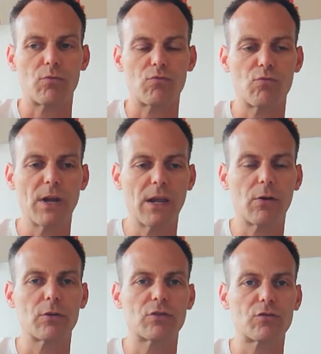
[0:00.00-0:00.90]

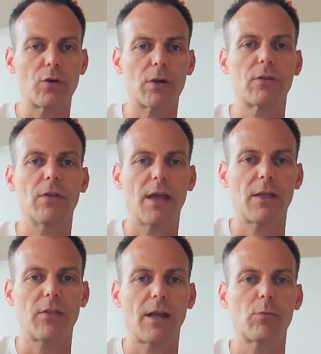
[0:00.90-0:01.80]
reconstruct the
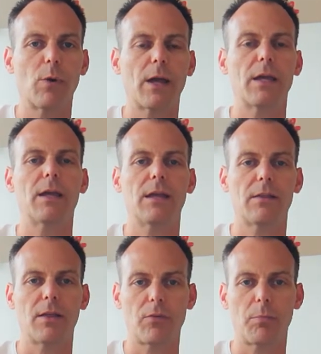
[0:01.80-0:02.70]
exact way
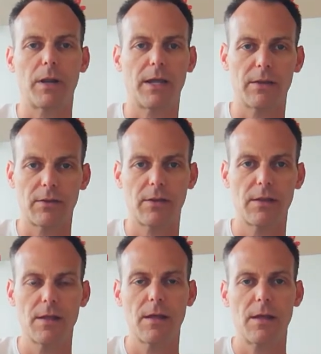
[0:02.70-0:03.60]
it is played
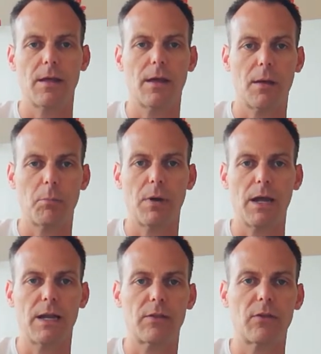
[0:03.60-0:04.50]

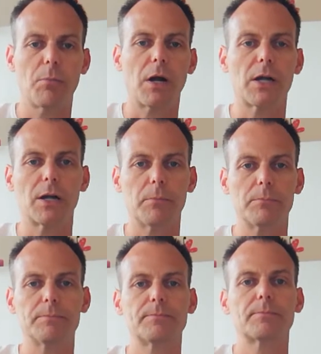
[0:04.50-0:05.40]
by Lindsey
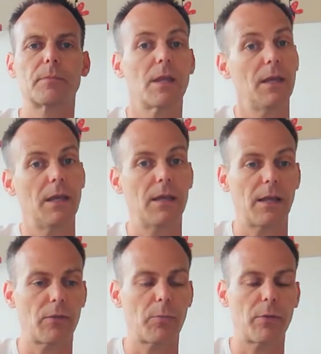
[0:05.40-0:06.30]
Buckingham in
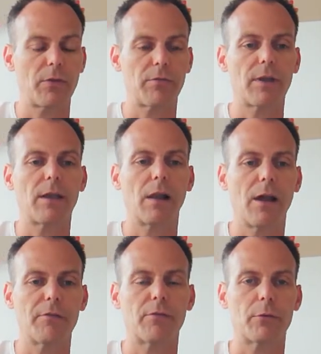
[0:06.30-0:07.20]
that specific
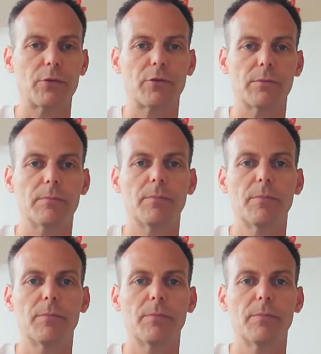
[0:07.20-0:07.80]
live version.